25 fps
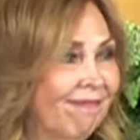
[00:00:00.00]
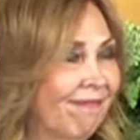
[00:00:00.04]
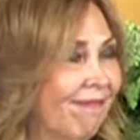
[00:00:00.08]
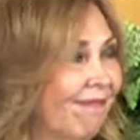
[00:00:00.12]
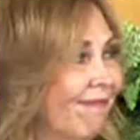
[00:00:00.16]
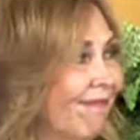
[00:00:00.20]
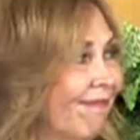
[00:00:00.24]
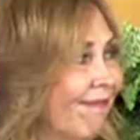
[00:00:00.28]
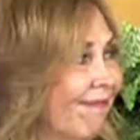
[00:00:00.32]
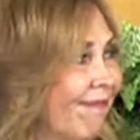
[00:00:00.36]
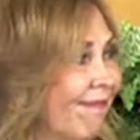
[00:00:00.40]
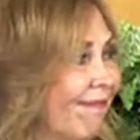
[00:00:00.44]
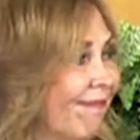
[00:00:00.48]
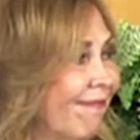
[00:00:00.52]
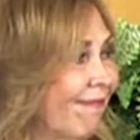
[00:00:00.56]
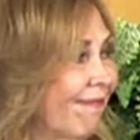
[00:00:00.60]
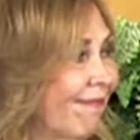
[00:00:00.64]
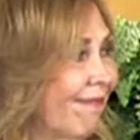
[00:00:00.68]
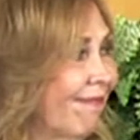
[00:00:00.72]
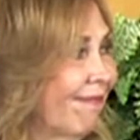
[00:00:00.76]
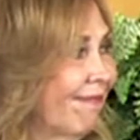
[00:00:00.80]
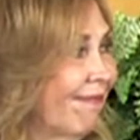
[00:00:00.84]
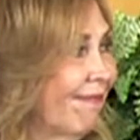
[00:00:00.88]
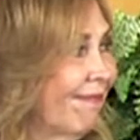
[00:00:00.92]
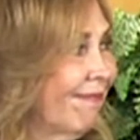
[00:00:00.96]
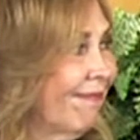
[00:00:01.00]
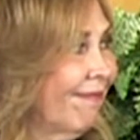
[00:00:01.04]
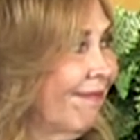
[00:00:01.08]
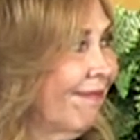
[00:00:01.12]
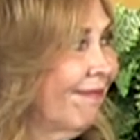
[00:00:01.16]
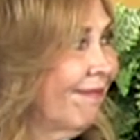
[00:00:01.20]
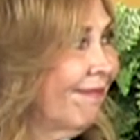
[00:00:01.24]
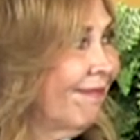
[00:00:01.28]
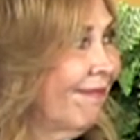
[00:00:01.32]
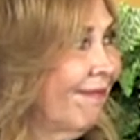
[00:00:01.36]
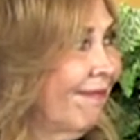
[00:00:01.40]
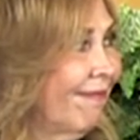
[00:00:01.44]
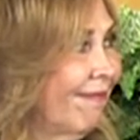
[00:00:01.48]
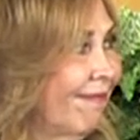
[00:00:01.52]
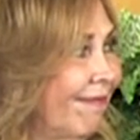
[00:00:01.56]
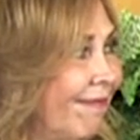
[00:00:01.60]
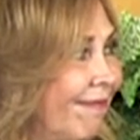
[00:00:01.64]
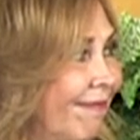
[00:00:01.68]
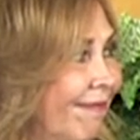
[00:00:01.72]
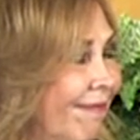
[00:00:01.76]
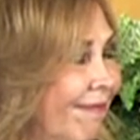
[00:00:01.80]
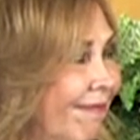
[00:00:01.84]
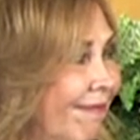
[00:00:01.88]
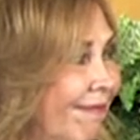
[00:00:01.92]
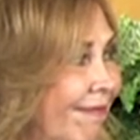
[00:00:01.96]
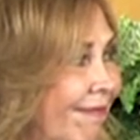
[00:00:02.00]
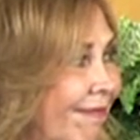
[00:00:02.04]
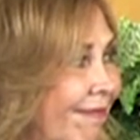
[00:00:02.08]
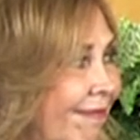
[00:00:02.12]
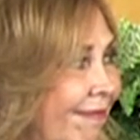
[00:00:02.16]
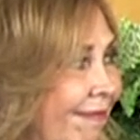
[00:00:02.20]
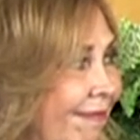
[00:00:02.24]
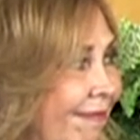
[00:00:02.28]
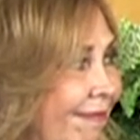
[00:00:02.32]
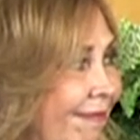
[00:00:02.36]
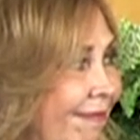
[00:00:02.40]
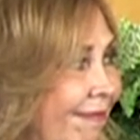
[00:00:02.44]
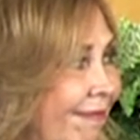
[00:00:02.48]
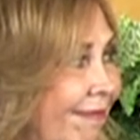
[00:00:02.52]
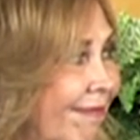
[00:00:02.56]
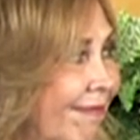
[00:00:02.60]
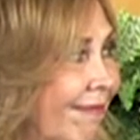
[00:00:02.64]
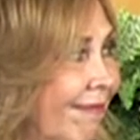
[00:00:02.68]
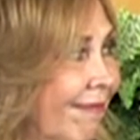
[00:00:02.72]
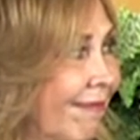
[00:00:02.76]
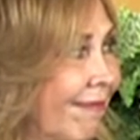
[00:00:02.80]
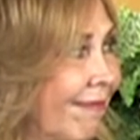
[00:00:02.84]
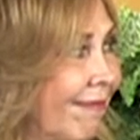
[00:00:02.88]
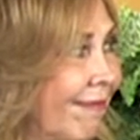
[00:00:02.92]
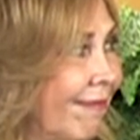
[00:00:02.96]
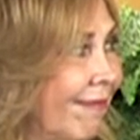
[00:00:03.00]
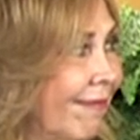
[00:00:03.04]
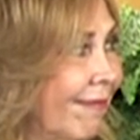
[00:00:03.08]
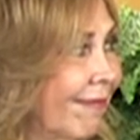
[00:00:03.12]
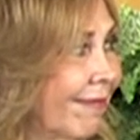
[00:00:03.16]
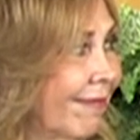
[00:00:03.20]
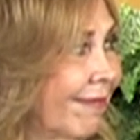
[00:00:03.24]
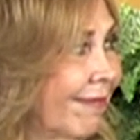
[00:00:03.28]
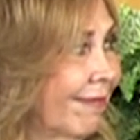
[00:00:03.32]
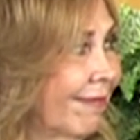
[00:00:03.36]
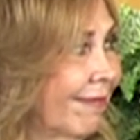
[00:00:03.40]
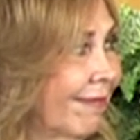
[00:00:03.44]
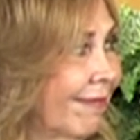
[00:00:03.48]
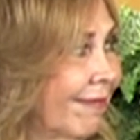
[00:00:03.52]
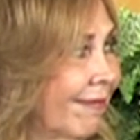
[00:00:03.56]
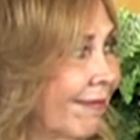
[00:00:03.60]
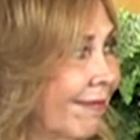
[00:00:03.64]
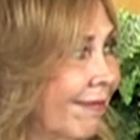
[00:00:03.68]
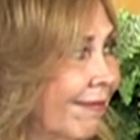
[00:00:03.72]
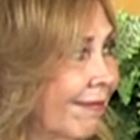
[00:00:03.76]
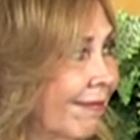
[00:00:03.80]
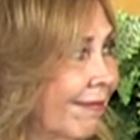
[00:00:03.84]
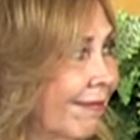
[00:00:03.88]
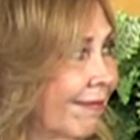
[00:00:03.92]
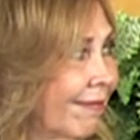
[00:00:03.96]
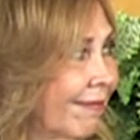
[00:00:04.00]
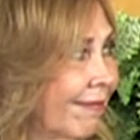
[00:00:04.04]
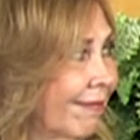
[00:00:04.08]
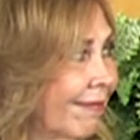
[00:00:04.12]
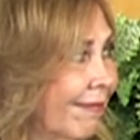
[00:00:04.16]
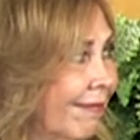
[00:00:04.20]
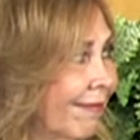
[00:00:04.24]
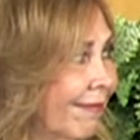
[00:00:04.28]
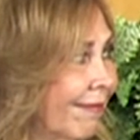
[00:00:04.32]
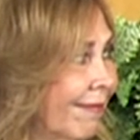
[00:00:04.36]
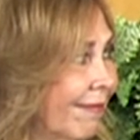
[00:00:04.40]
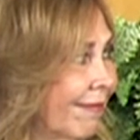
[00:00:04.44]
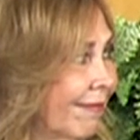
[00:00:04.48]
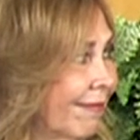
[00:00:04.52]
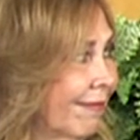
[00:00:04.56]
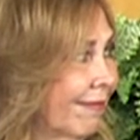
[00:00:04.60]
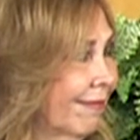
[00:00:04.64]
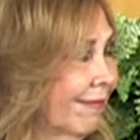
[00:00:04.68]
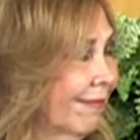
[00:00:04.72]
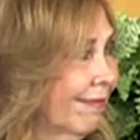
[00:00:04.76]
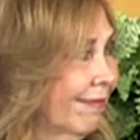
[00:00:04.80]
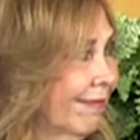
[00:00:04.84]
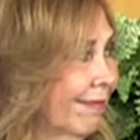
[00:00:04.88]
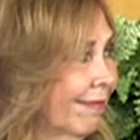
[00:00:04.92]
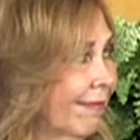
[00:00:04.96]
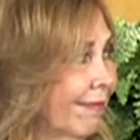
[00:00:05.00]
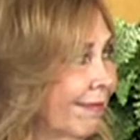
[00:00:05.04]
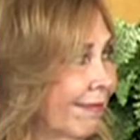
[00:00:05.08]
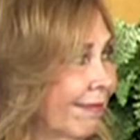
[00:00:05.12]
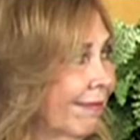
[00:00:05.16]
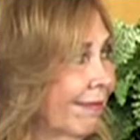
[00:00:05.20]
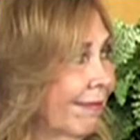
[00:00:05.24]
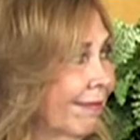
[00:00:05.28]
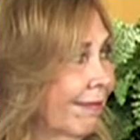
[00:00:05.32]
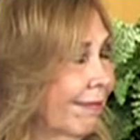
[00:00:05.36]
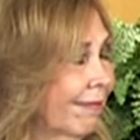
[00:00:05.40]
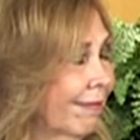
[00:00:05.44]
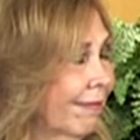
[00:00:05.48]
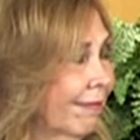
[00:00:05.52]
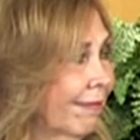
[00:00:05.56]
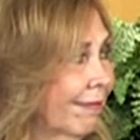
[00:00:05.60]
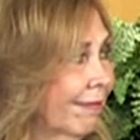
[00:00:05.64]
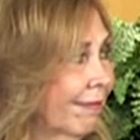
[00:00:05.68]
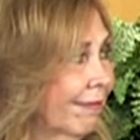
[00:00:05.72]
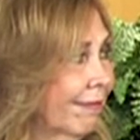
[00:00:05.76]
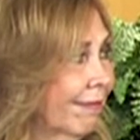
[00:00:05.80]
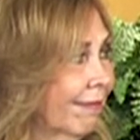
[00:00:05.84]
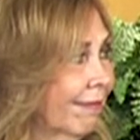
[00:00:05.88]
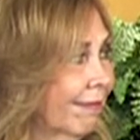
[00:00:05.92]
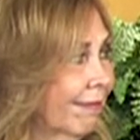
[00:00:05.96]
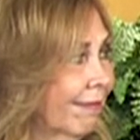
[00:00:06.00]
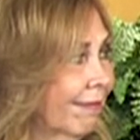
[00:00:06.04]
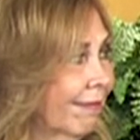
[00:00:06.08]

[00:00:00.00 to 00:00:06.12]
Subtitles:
The person shown says nothing.